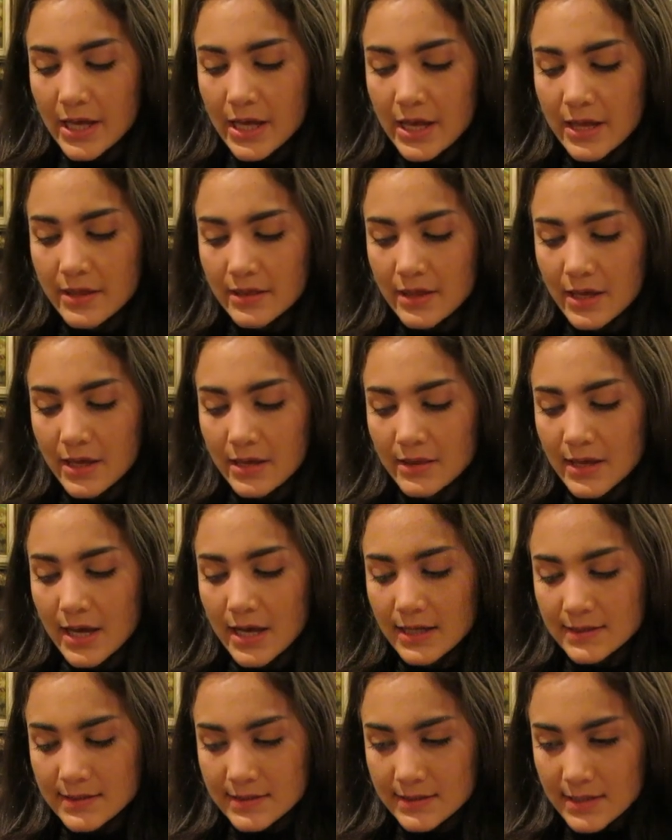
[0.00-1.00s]
In
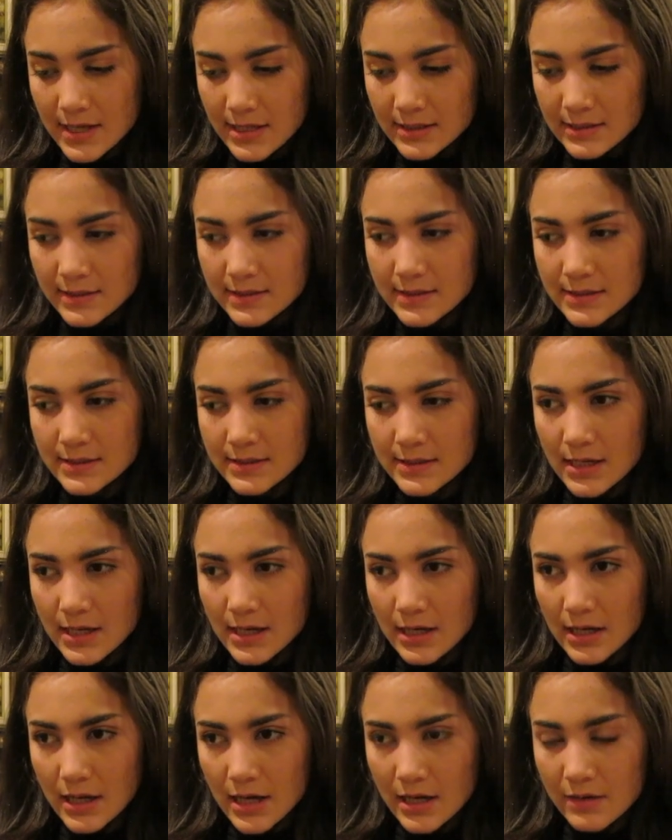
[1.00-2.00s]
that sense,
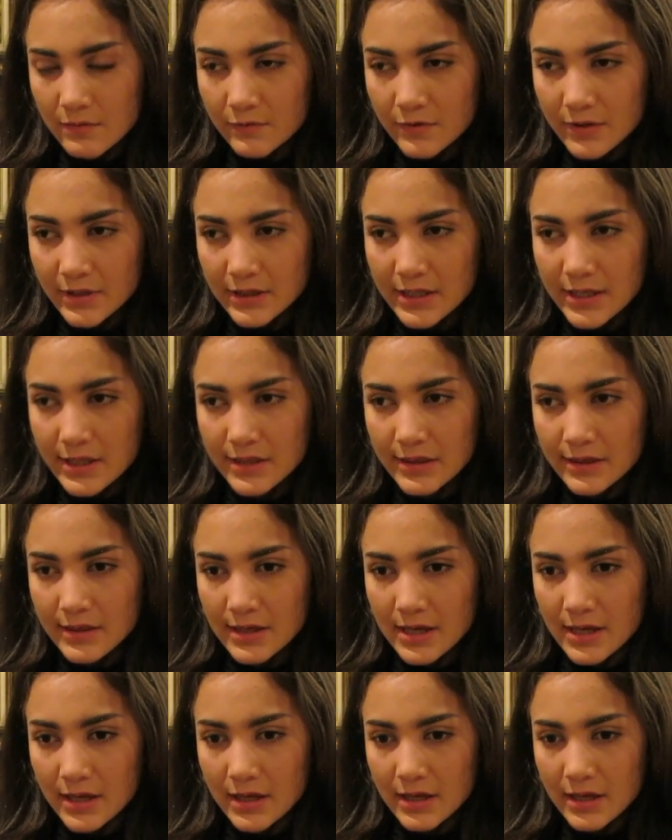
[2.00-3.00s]
I really
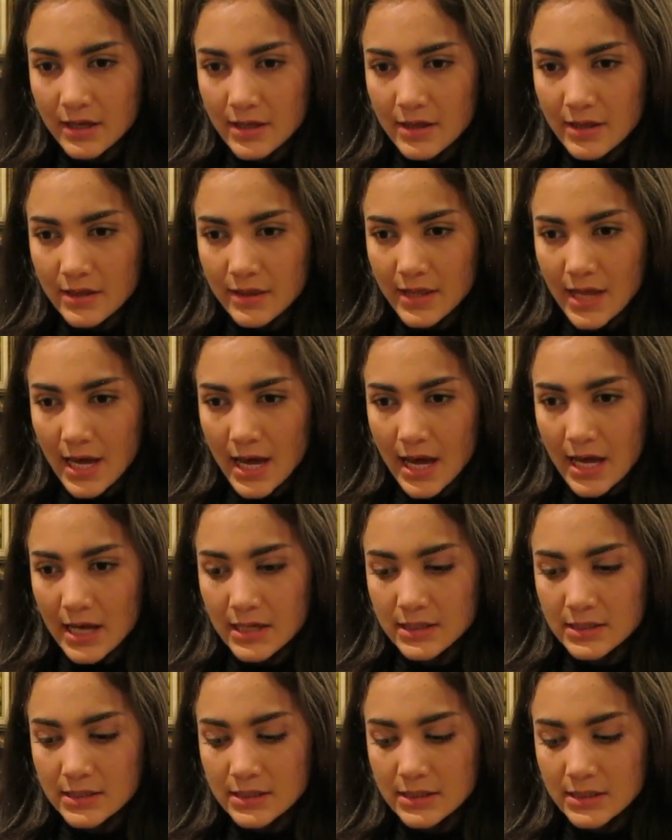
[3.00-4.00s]
think
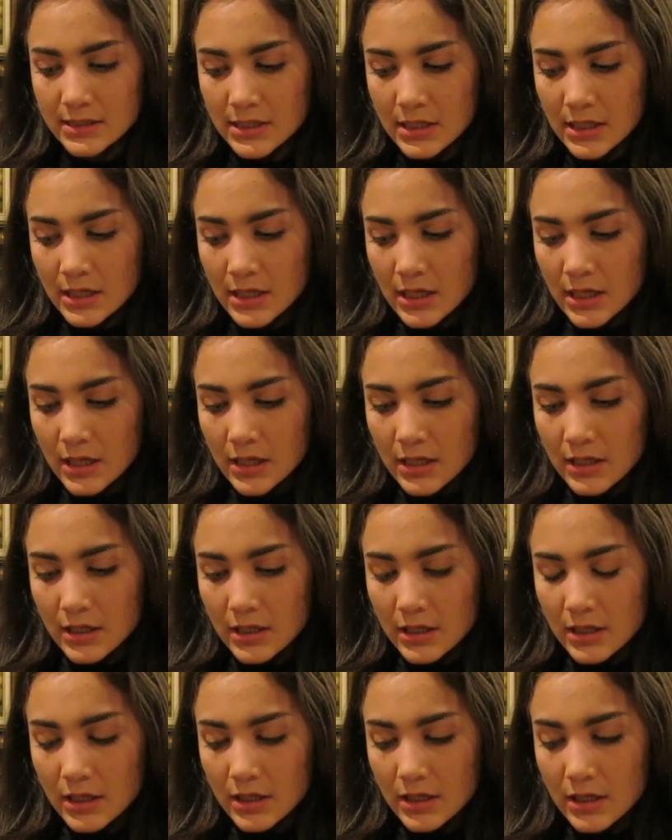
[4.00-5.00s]
that
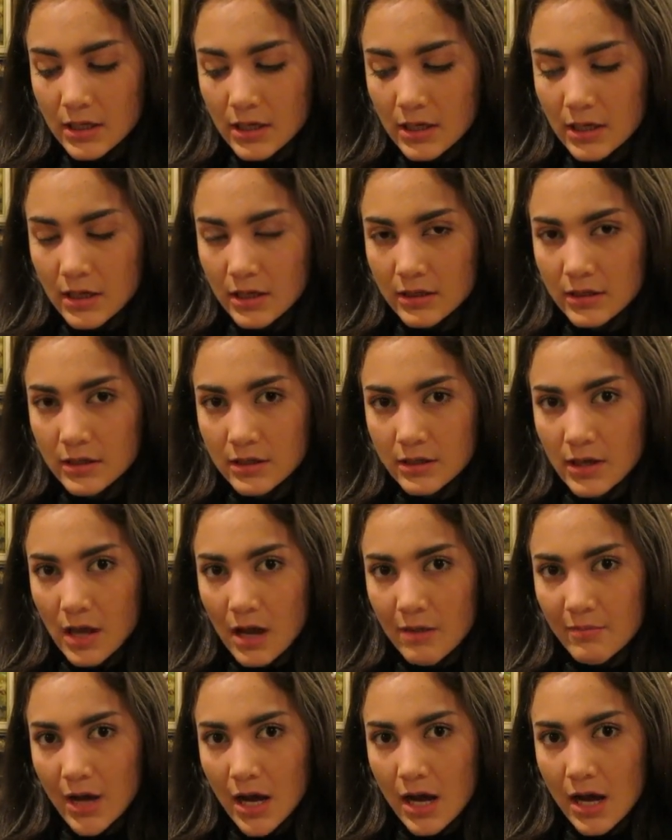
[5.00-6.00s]
the
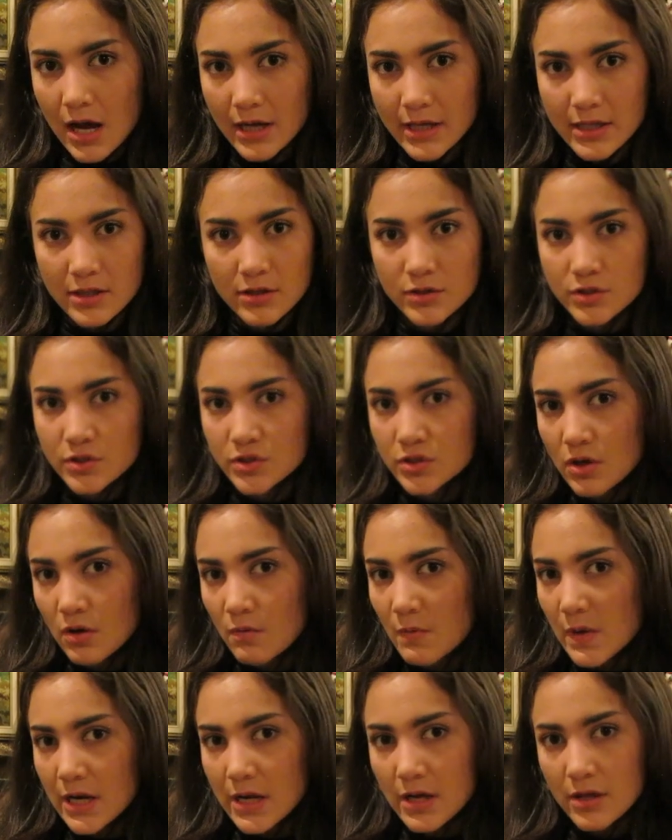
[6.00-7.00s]
Namahage, there's
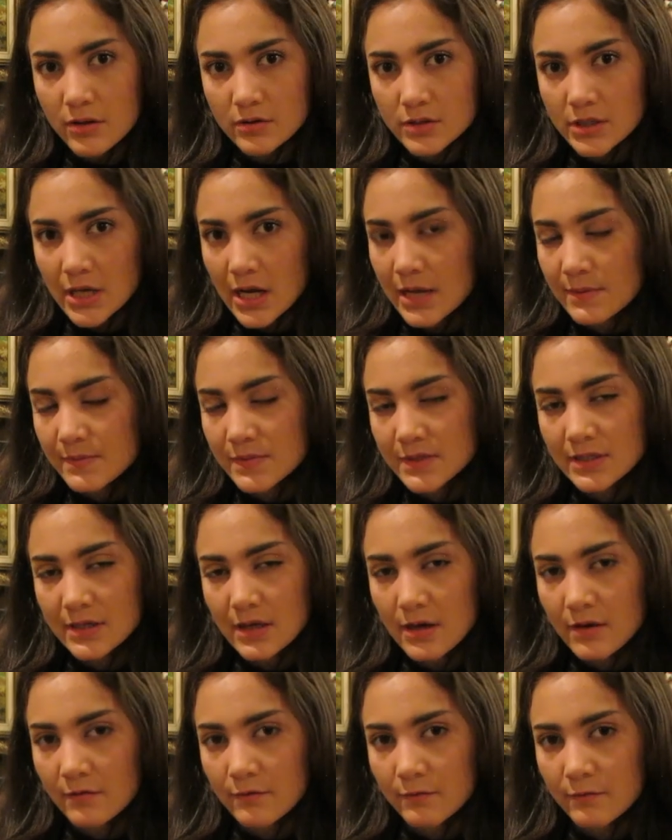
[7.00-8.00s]
so many other types
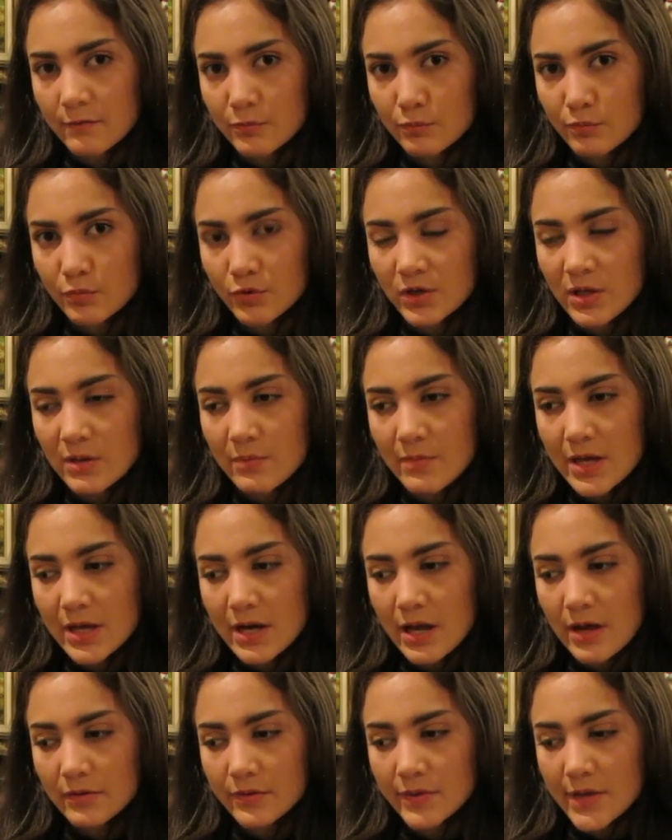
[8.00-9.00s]
of
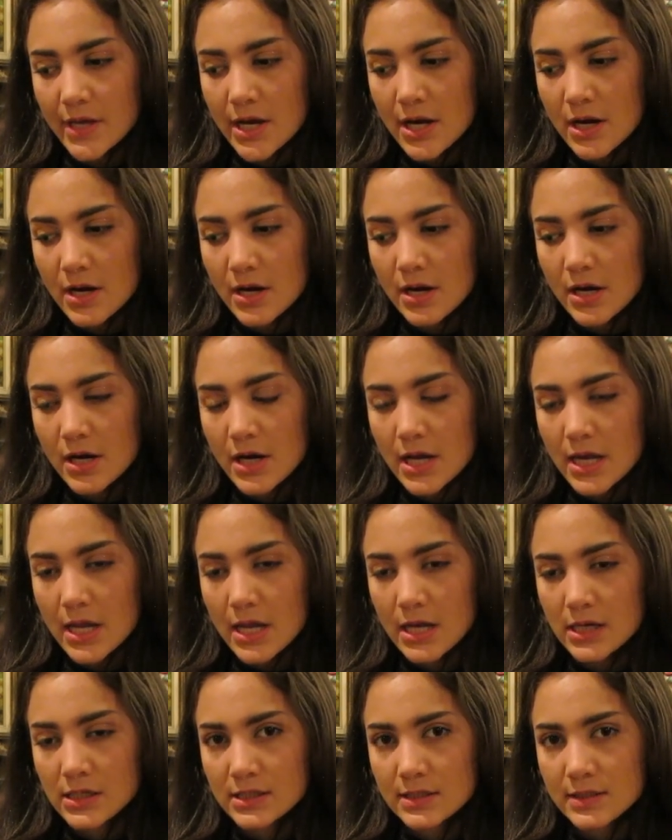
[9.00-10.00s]
boogeymen out there,
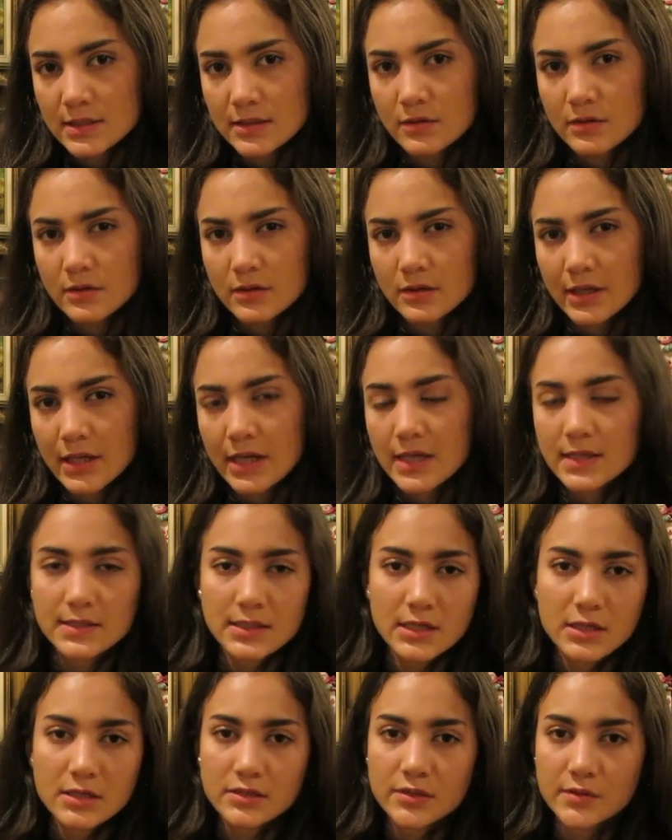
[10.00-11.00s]
and like I
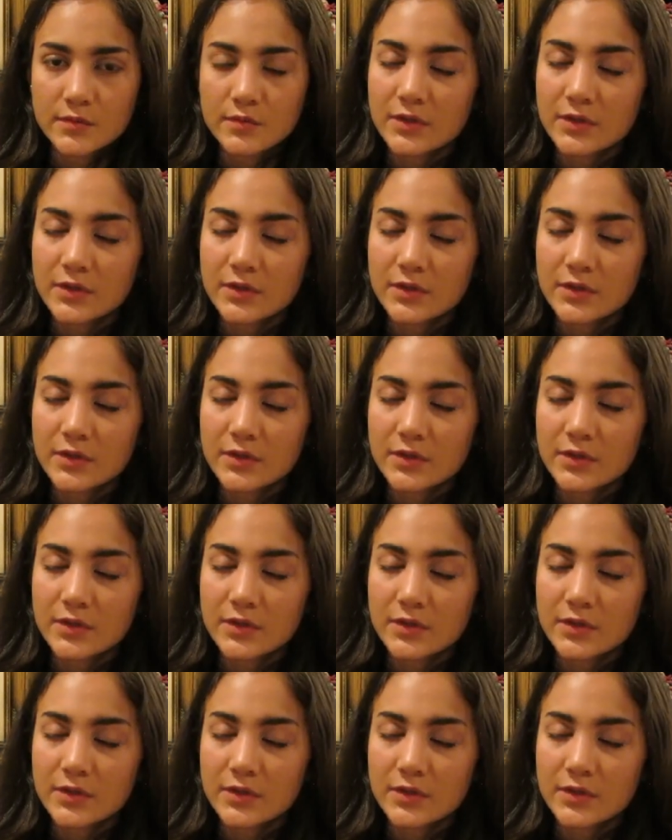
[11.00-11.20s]
said, it's a